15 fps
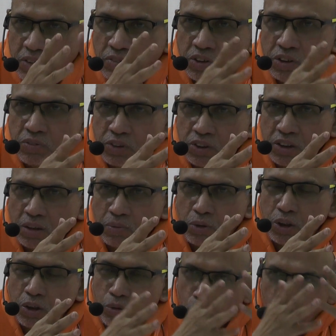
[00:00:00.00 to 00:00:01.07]
with the physical
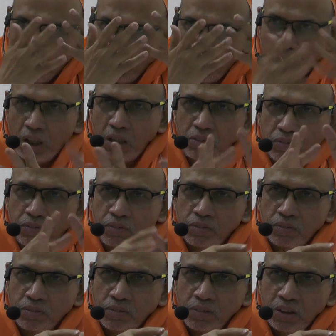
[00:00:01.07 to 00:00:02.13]
body whole life.
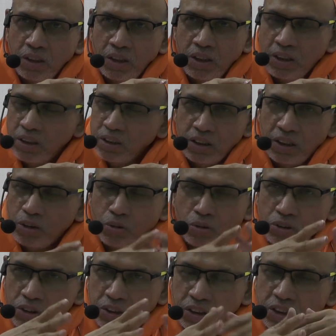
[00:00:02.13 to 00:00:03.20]
They
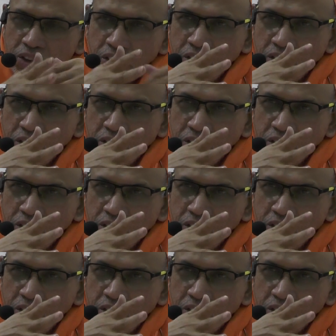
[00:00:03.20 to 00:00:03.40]
don't see the